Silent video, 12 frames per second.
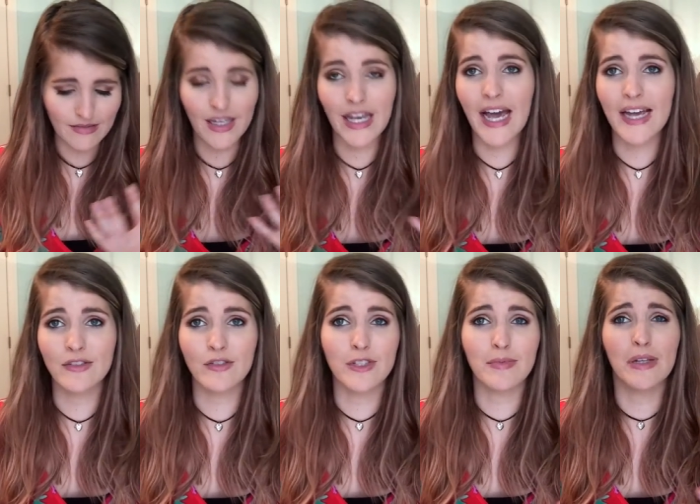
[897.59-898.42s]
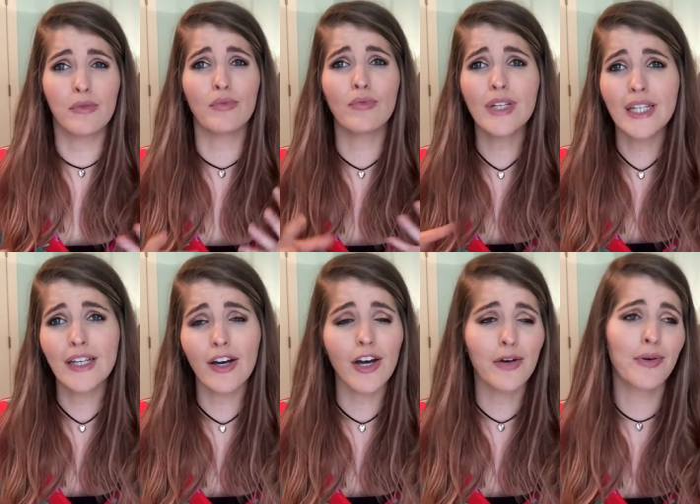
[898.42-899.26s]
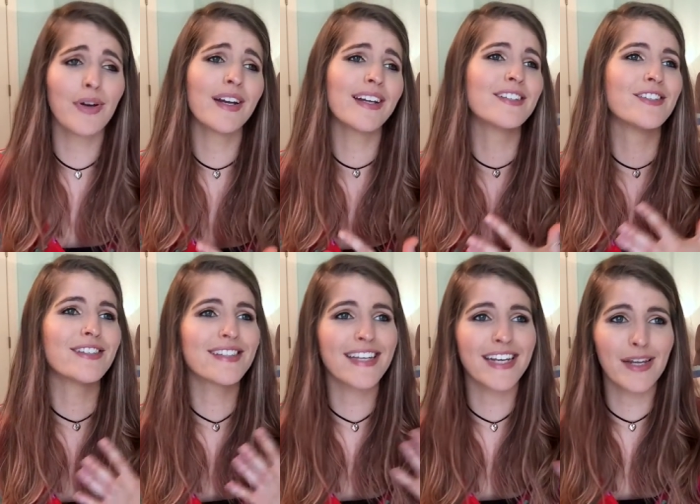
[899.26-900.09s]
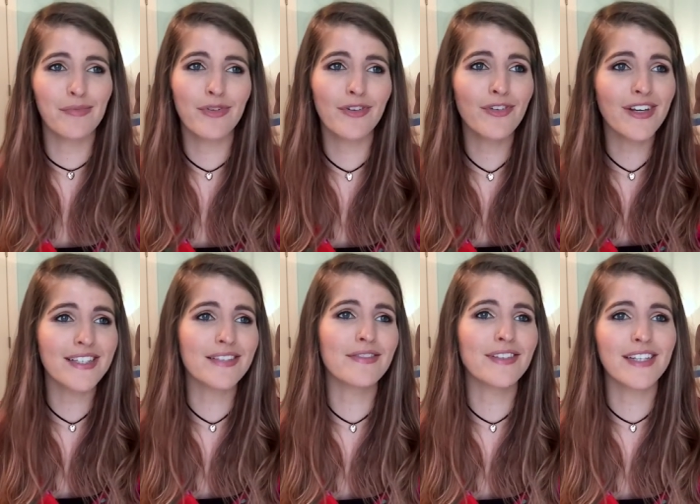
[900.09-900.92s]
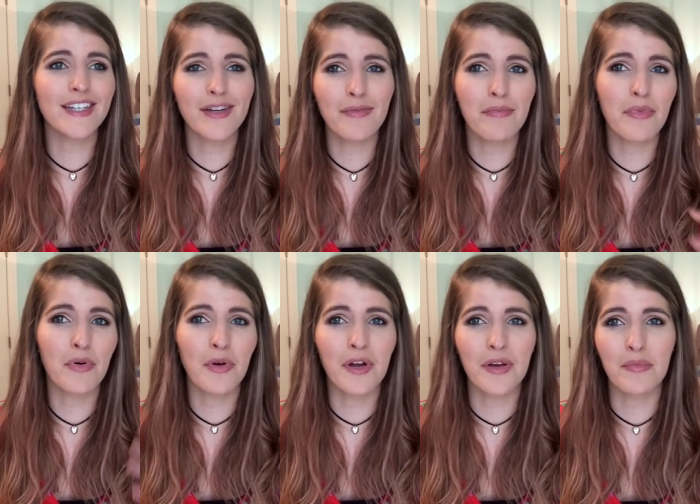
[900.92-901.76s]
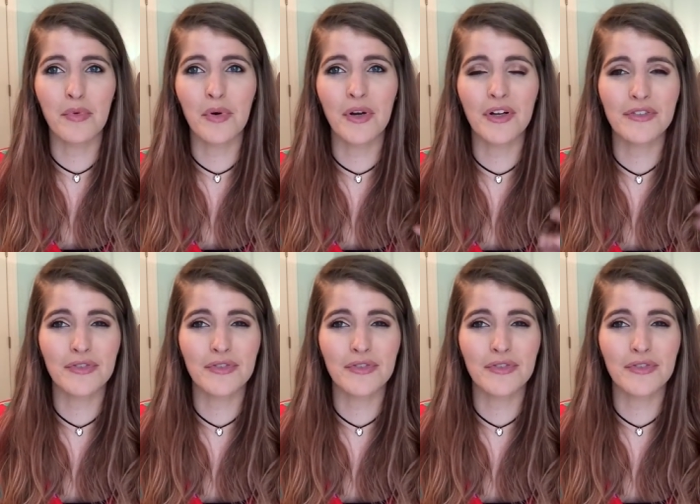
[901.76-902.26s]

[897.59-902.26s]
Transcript: guys are just being really awkward and just getting progressively more and more